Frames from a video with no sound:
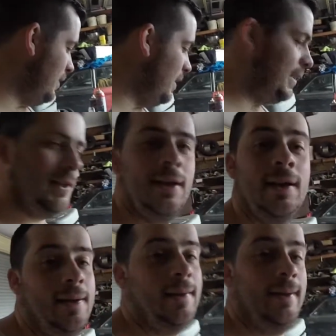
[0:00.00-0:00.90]
fine.
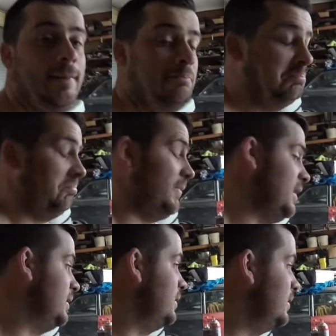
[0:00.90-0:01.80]

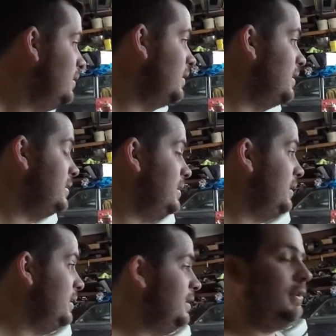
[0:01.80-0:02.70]
I guess the
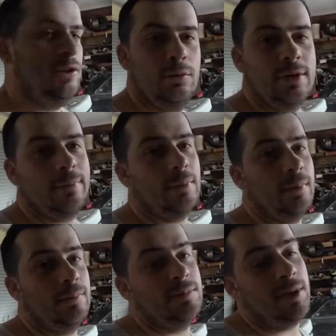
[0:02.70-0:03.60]
new adapter
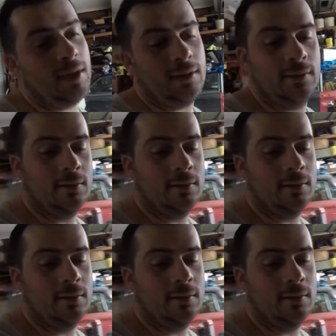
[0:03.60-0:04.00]
one was bigger.